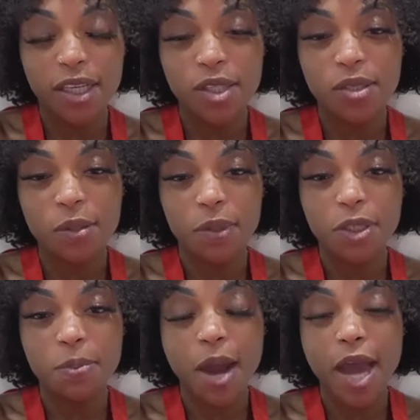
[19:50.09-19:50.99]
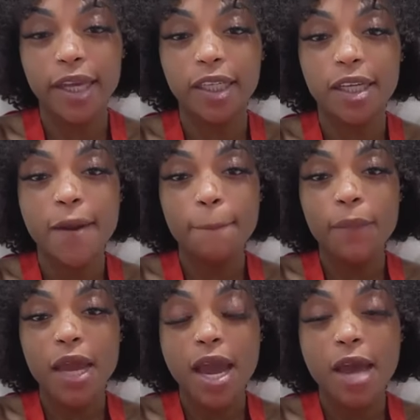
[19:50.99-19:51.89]
Thank you so much, Mike.
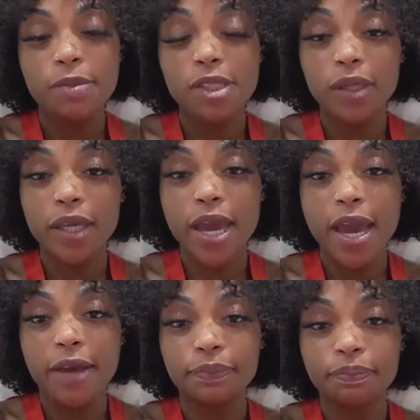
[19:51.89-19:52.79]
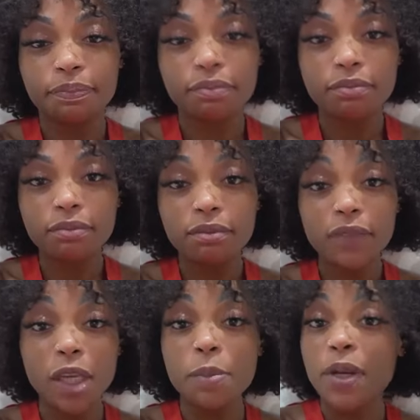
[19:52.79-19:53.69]
Um, so yeah,
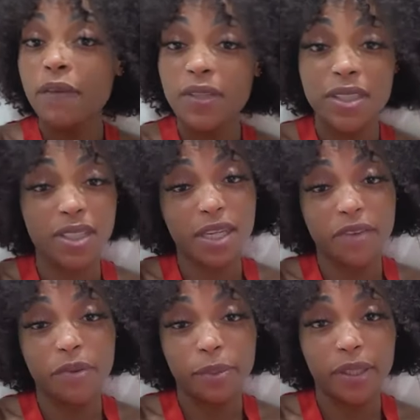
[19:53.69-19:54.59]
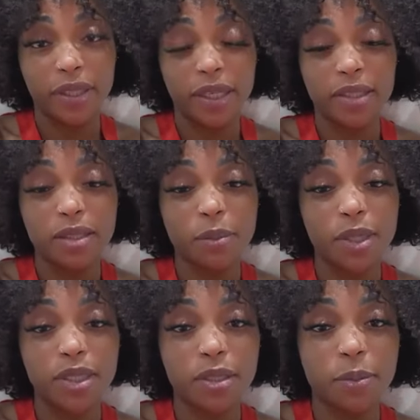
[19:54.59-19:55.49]
it'd be lovely to see everybody. Okay, so I'm
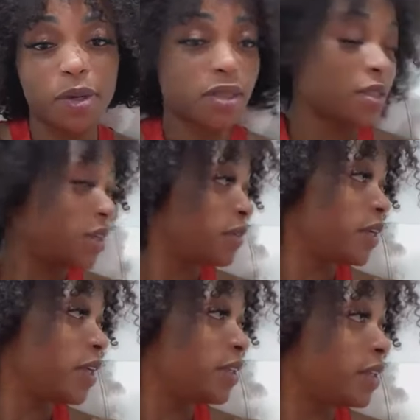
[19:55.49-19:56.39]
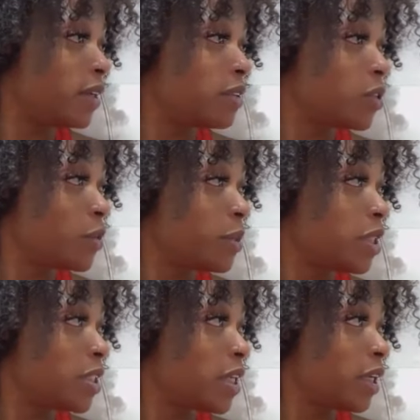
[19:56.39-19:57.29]
yeah. going to pass it over. Anything yeah. you want me
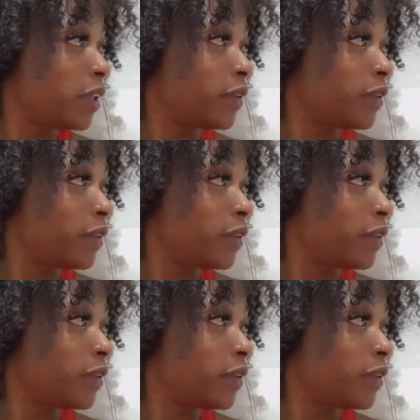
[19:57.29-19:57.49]
to say?